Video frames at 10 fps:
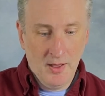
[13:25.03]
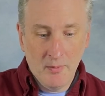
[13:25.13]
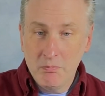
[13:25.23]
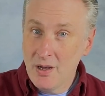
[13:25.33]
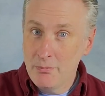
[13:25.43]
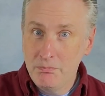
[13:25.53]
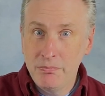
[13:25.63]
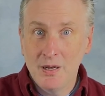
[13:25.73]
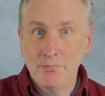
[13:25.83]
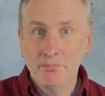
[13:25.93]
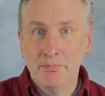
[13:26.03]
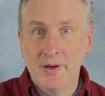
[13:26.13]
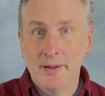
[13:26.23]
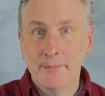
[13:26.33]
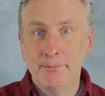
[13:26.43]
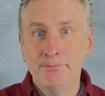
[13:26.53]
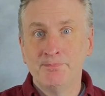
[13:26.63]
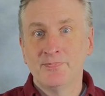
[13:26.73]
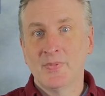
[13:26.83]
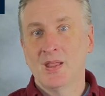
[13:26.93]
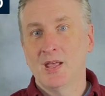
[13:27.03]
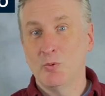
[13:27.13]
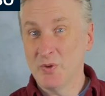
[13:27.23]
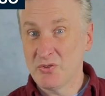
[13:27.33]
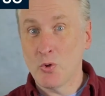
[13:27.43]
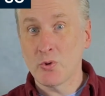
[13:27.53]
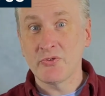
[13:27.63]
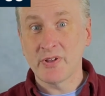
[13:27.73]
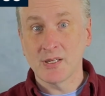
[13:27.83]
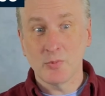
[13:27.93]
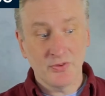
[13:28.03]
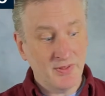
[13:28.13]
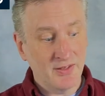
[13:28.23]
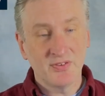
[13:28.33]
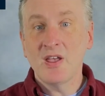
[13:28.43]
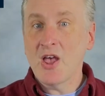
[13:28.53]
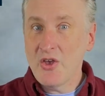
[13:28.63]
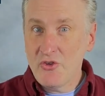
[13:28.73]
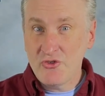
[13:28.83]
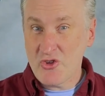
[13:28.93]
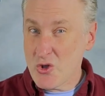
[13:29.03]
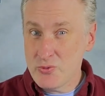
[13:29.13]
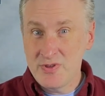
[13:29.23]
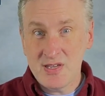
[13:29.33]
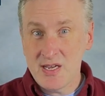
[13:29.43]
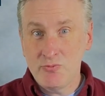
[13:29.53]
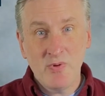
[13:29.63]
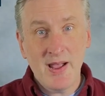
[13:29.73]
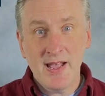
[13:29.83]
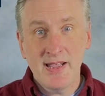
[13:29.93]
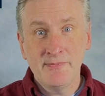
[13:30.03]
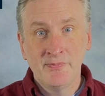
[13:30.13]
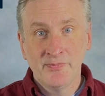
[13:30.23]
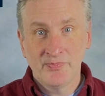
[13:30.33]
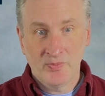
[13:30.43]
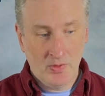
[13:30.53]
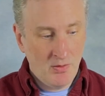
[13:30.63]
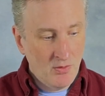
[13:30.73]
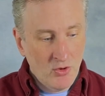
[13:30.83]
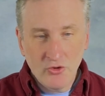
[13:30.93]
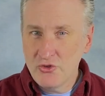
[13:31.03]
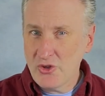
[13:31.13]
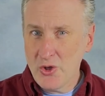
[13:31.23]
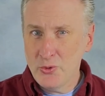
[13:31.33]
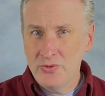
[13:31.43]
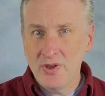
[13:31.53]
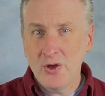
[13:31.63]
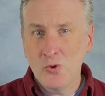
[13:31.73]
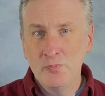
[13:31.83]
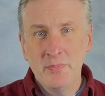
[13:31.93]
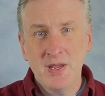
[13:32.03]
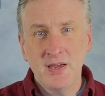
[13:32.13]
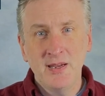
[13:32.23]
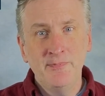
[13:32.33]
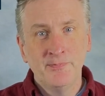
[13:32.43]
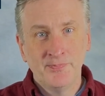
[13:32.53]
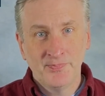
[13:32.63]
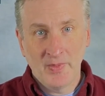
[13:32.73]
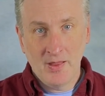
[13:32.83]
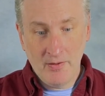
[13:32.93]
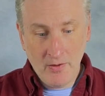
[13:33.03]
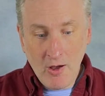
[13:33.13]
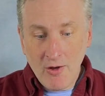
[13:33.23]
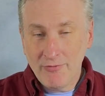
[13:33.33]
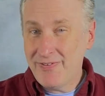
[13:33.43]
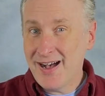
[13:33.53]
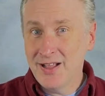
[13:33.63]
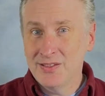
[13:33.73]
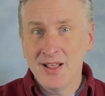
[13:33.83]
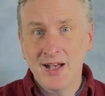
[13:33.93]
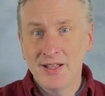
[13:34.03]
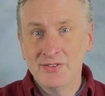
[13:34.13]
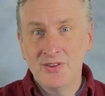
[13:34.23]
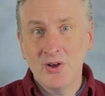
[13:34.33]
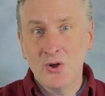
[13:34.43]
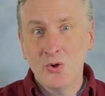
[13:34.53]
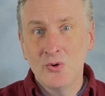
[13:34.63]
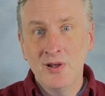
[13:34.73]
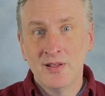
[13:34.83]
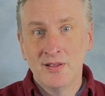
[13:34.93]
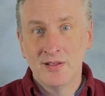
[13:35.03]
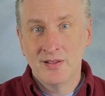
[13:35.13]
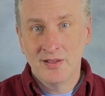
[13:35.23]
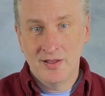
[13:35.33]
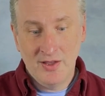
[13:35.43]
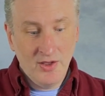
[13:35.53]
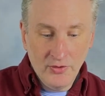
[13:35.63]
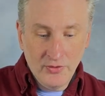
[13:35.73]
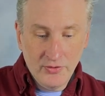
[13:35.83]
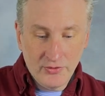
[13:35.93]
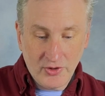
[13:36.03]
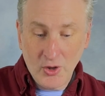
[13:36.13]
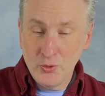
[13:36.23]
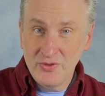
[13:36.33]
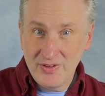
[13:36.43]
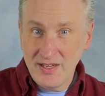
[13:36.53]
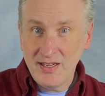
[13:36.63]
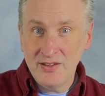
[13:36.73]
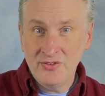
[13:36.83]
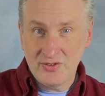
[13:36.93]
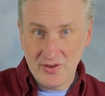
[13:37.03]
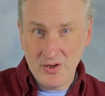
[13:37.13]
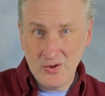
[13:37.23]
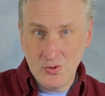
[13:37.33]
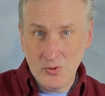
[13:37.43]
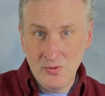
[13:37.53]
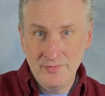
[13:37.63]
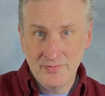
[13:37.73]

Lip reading: bum bum bum. And with tonal syllables, that's so ti re, so do mi, fa la do, so ti so.